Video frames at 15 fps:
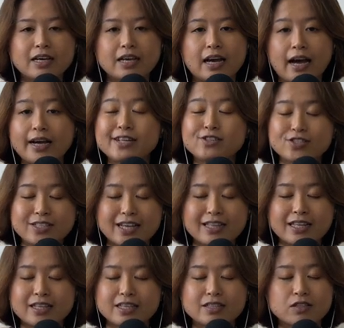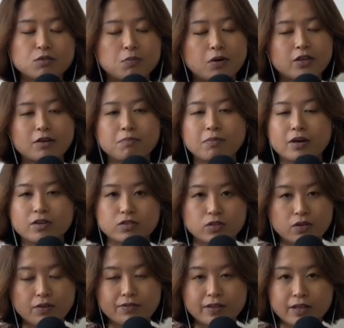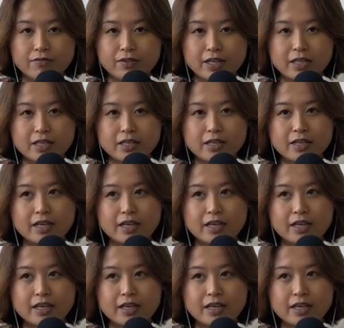I understand that this is part and parcel of living,